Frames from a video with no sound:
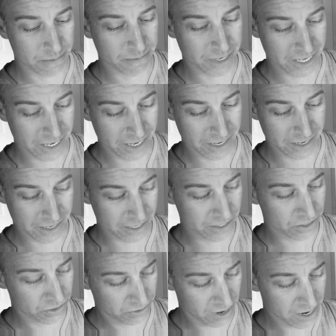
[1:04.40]
to be
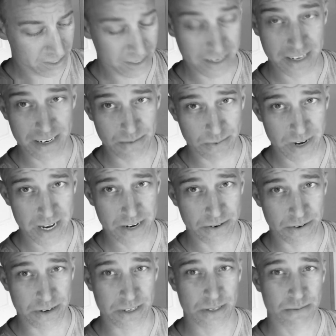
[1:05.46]
constructed in
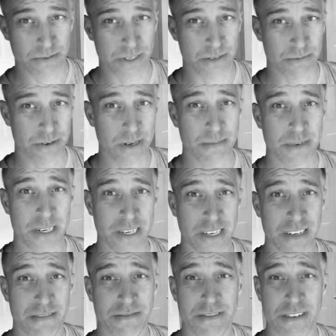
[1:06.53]
Whitehorse, which would have been
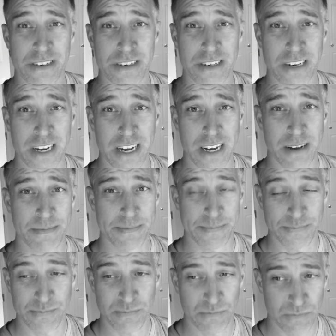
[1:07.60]
good for
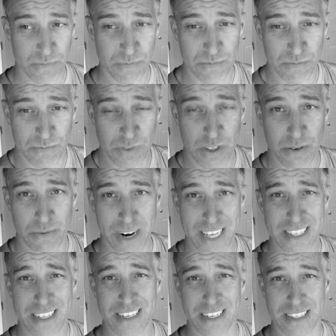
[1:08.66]
the
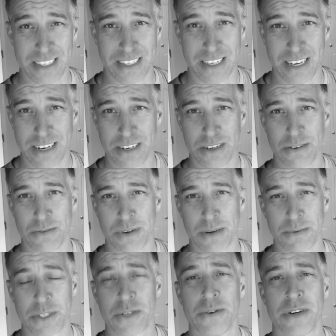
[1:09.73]
residents. I don't know
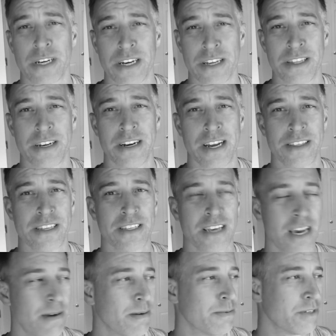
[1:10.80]
what was going on there at the
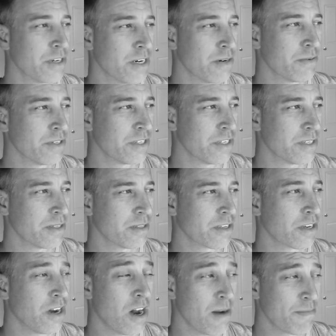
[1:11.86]
time. I'm sure it was just
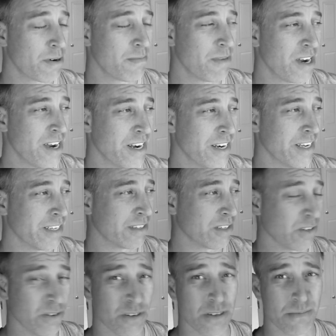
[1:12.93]
copper
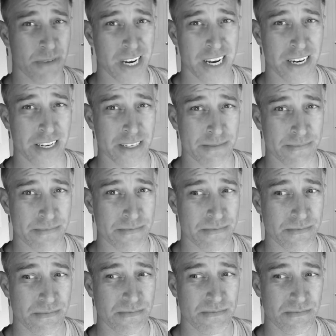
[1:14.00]
mining, gold mining,
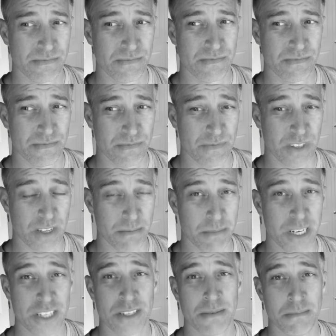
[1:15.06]
a
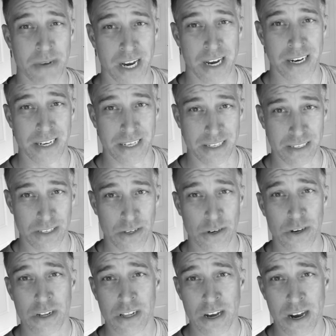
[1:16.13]
bunch of mining.
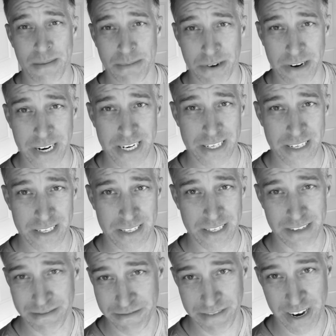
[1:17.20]
Coal
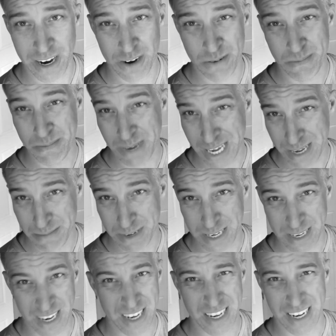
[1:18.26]
operations in Faro,
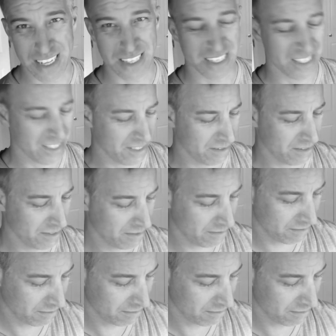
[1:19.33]
maybe. I highly doubt it.